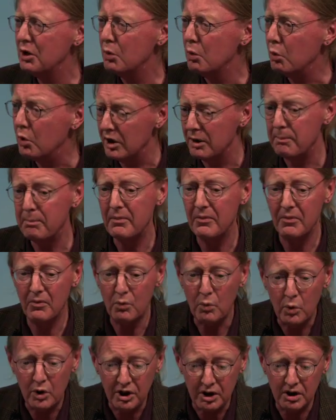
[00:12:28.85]
were
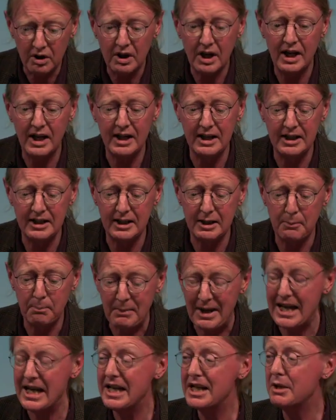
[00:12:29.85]

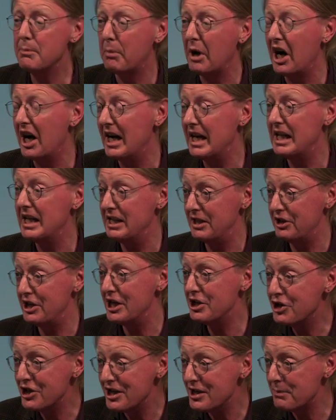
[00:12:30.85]
made by
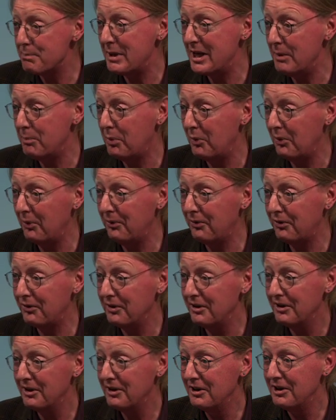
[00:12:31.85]
indigenous peoples.
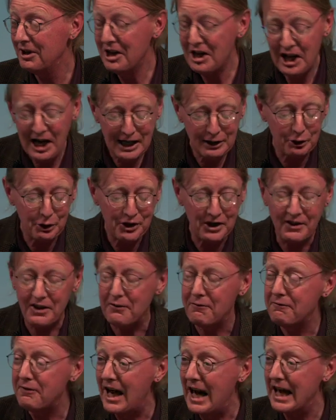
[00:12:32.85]
I look at the
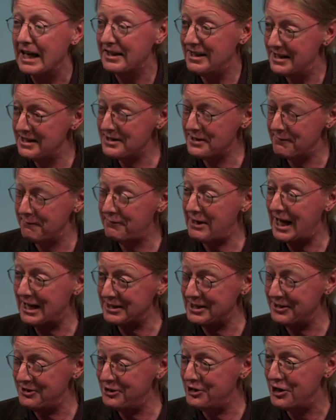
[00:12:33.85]
fact that it's in
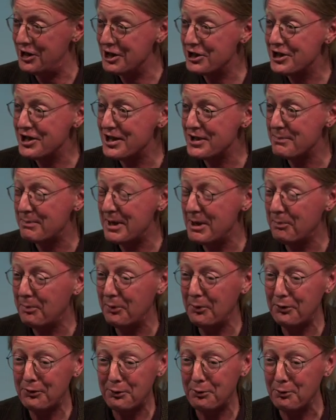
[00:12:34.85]
fact indigenous
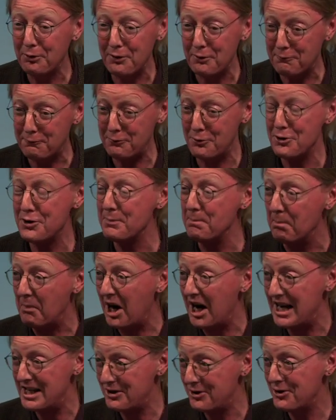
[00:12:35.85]
peoples who are the first
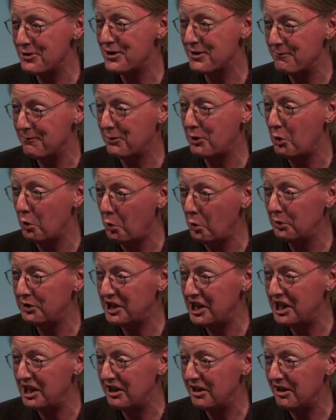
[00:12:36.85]
miners of gold
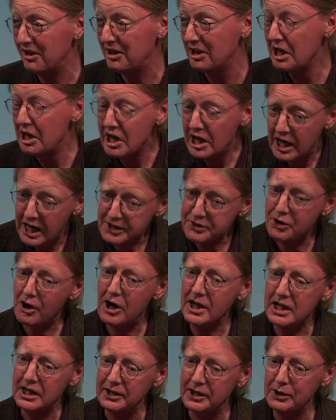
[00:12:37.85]
here. I
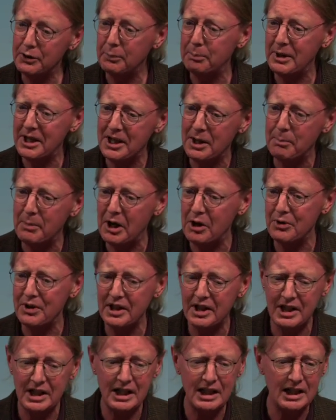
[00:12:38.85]
talk a little bit about
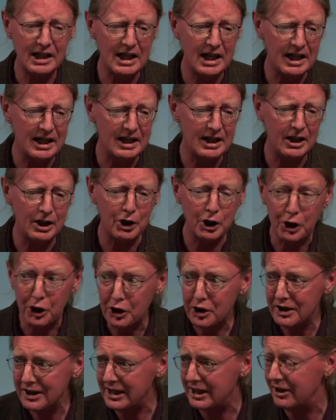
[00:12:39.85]
the
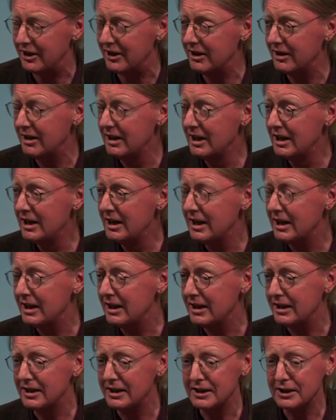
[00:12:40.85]
earlier
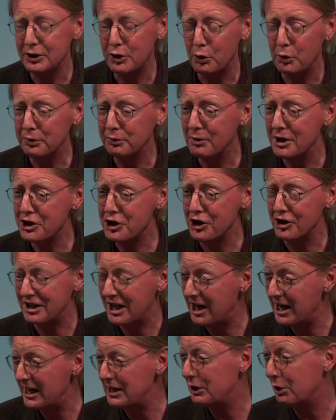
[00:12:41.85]
gold rush on
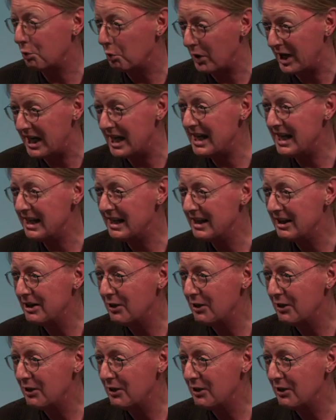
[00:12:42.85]
Haida Gwaii,